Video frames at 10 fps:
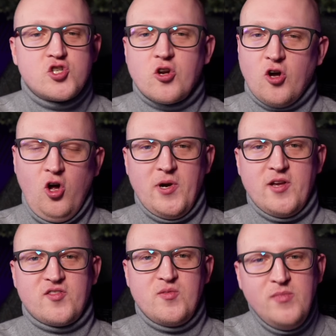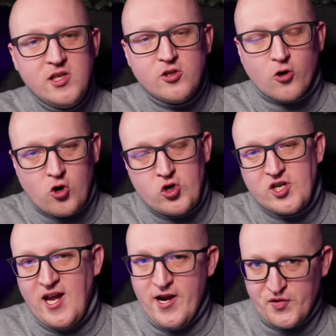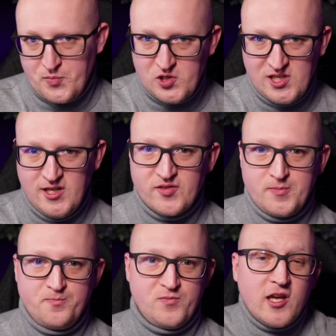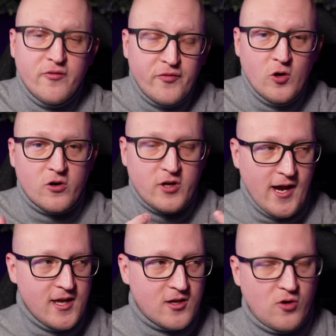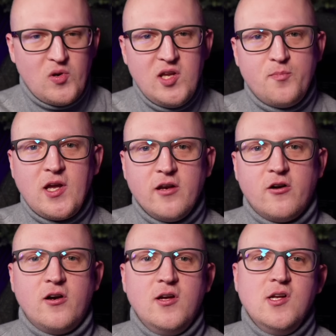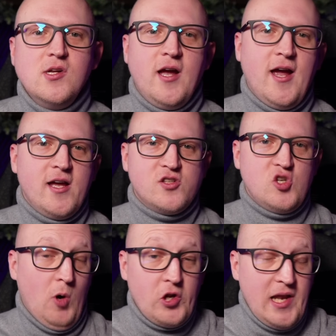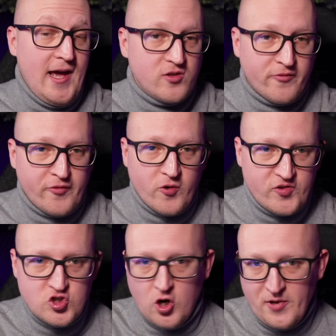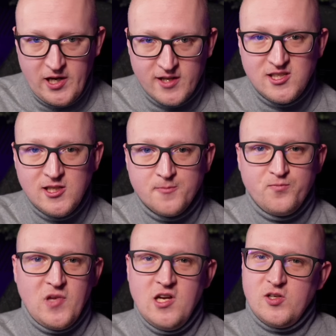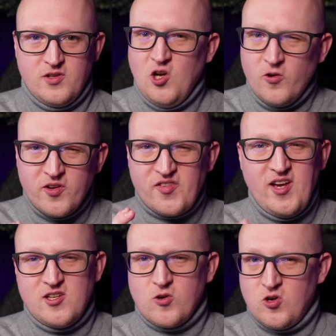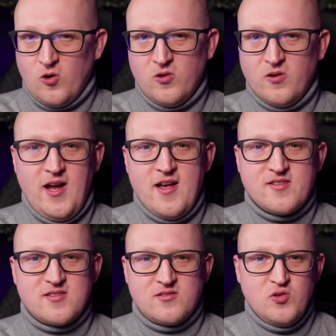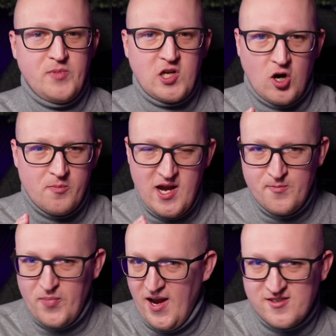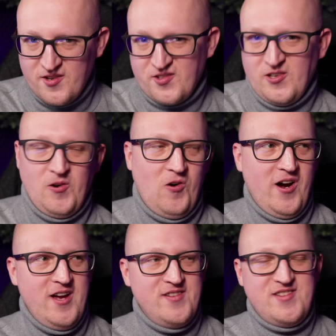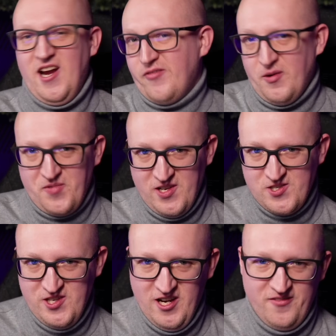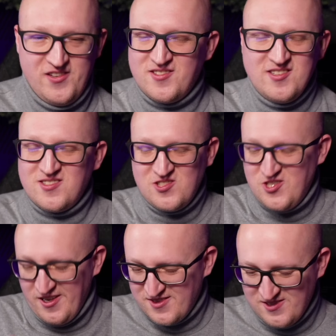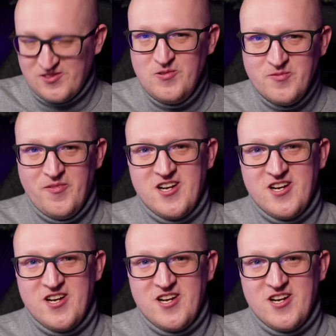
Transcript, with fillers: should always meet your current expertise. Like if you're a complete beginner and you want to land your first job in IT, don't set your goal as to become a pentester or a DevOps engineer. This is just too